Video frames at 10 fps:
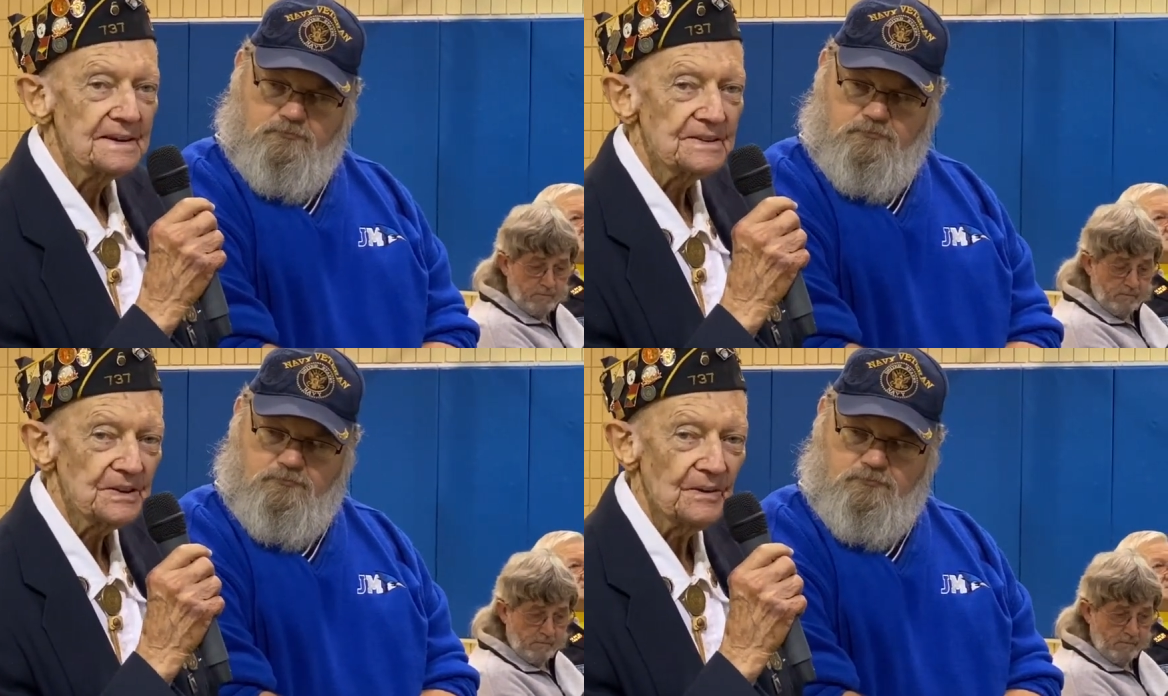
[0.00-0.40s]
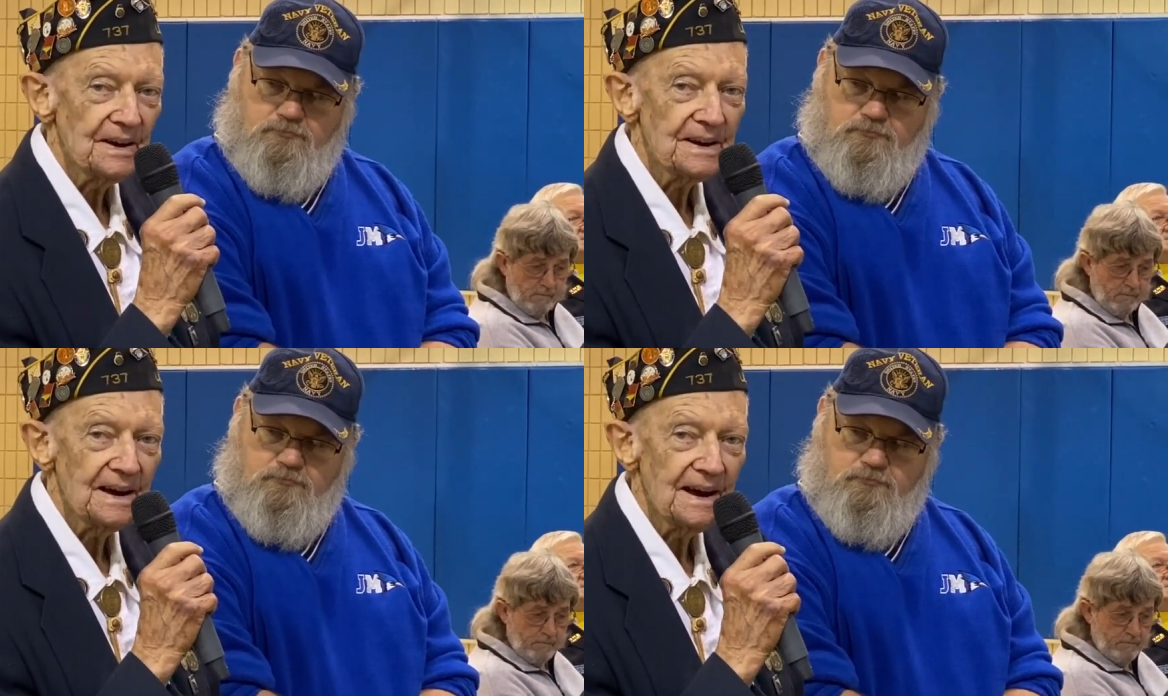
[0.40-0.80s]
Speaker 1: So
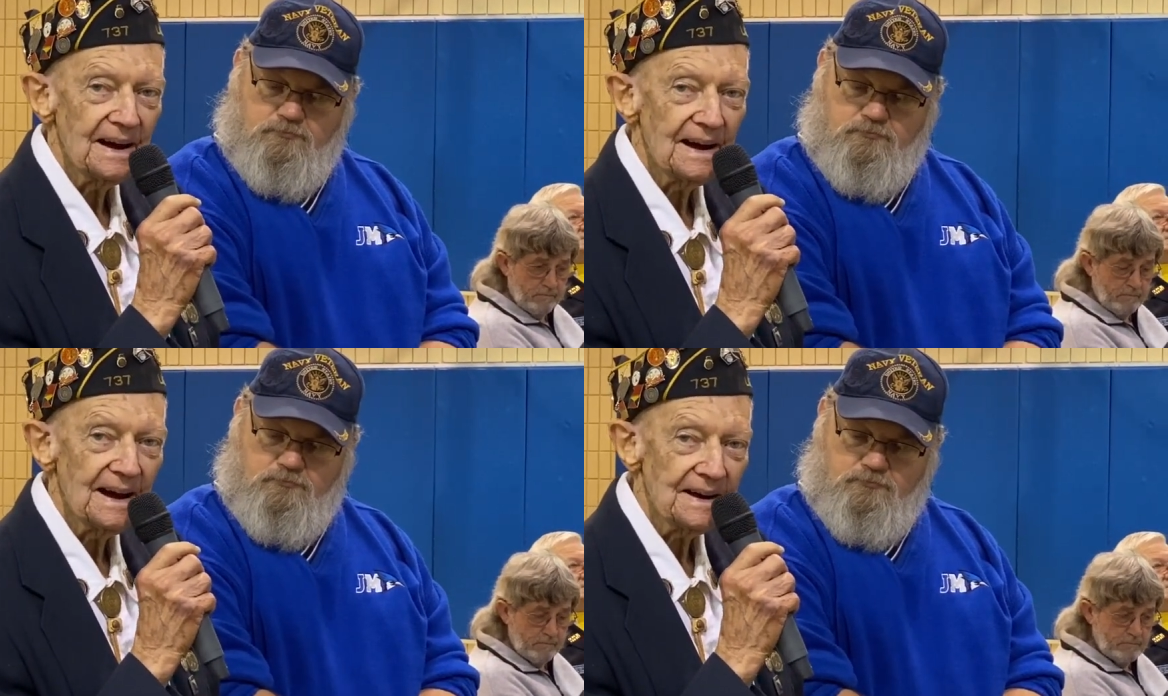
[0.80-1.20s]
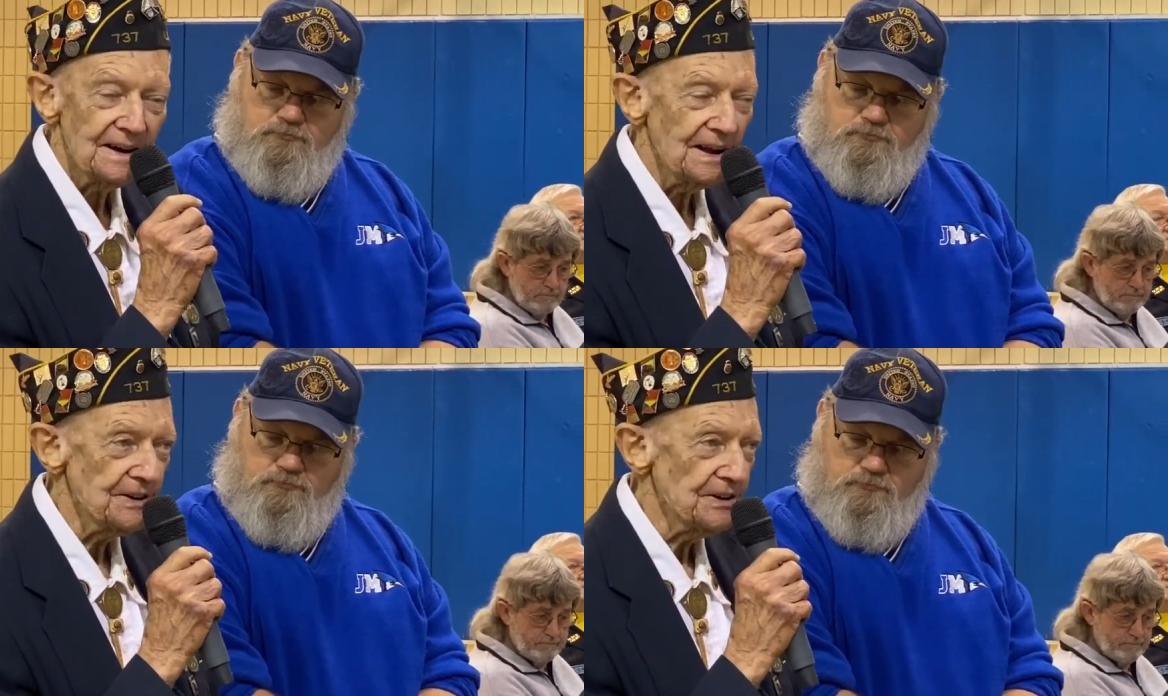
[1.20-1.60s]
I, I'd
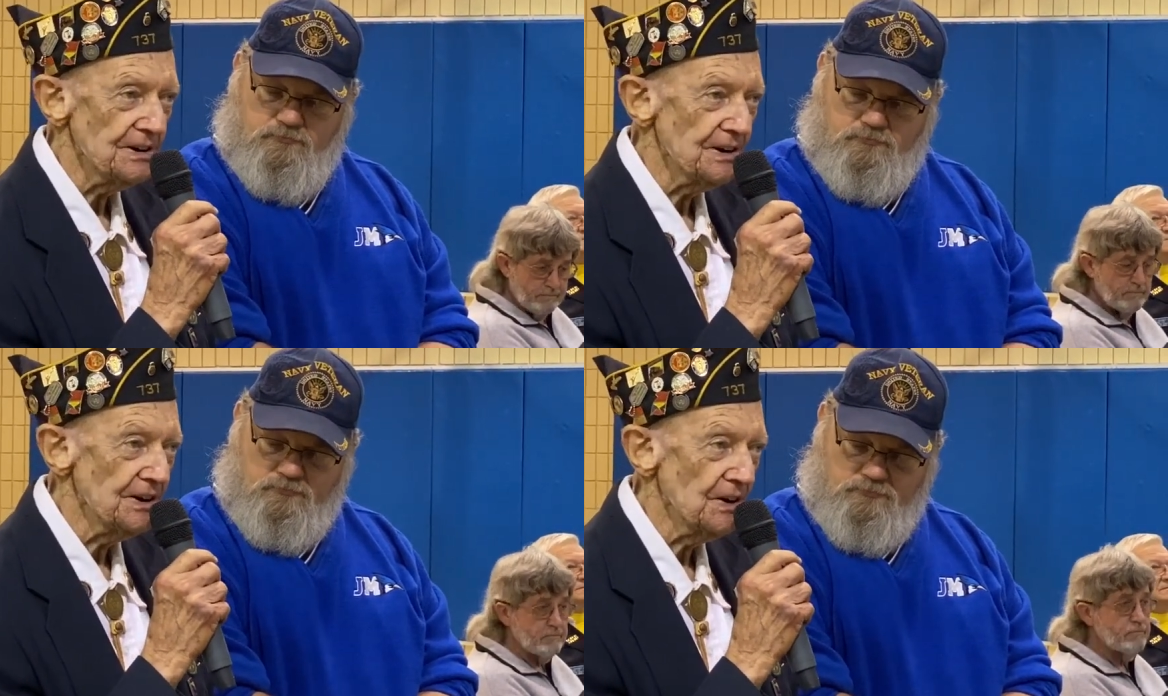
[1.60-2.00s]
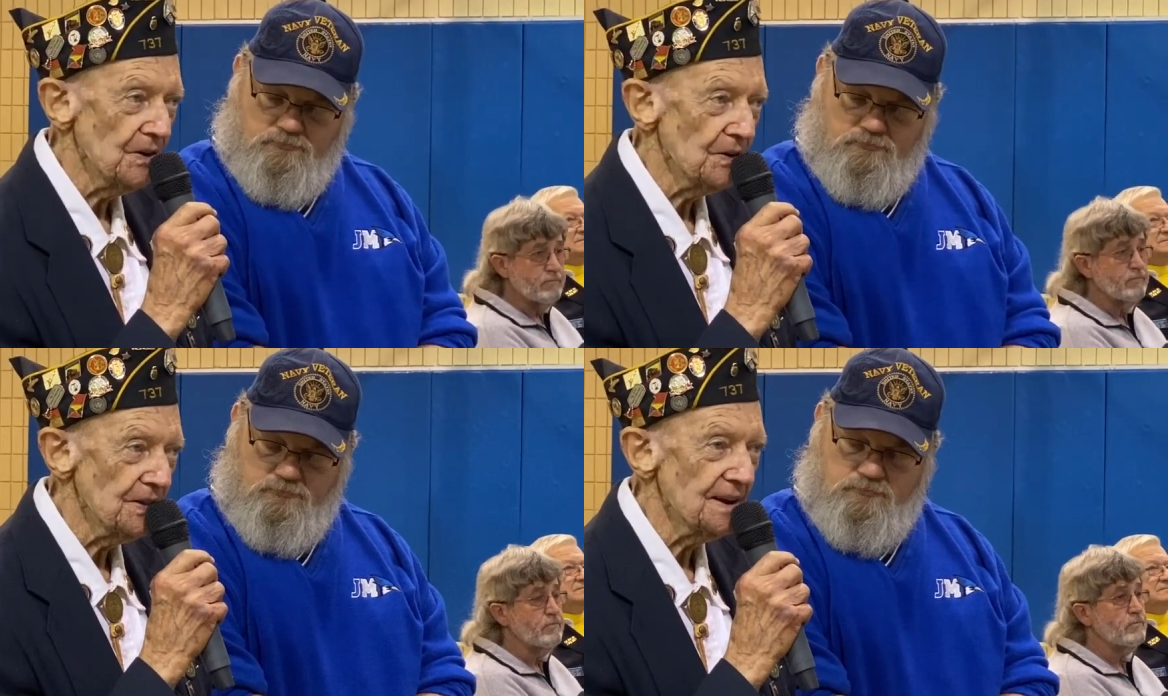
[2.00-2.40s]
like you to
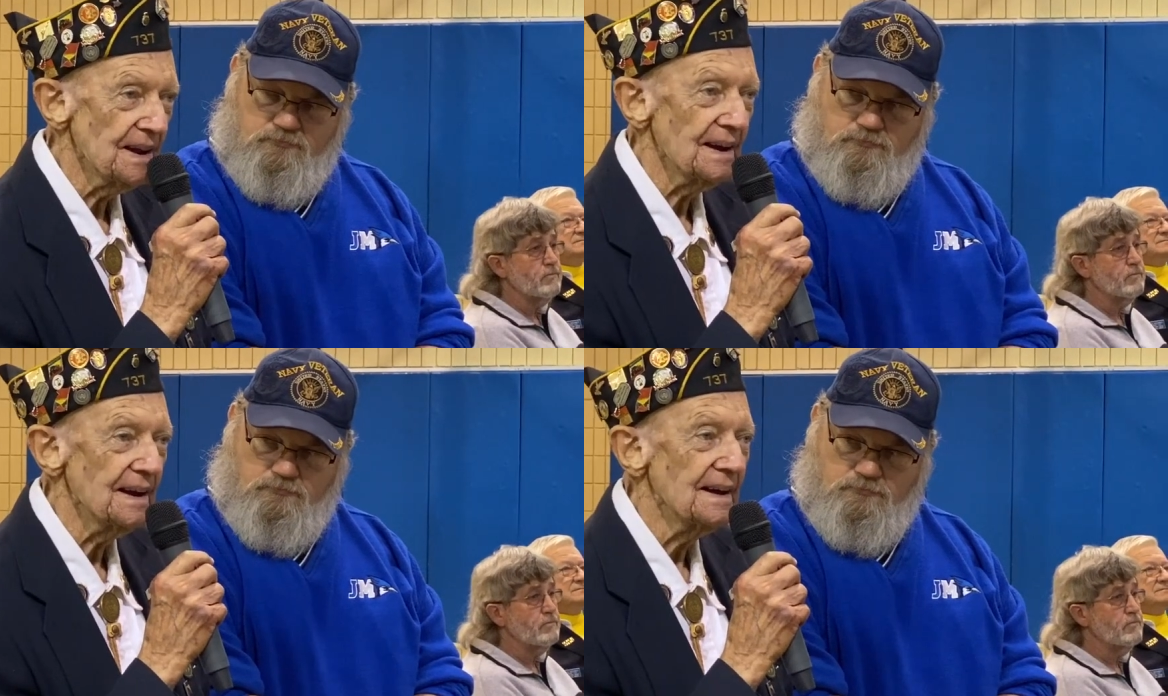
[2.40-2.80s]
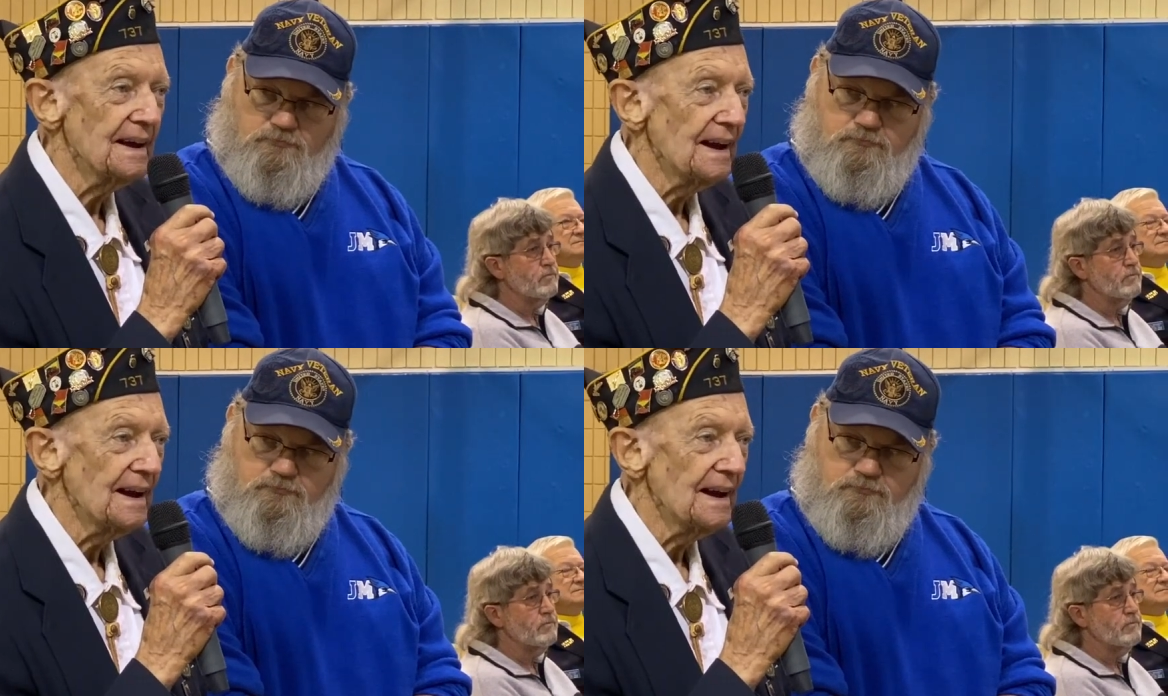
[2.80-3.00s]
know that I,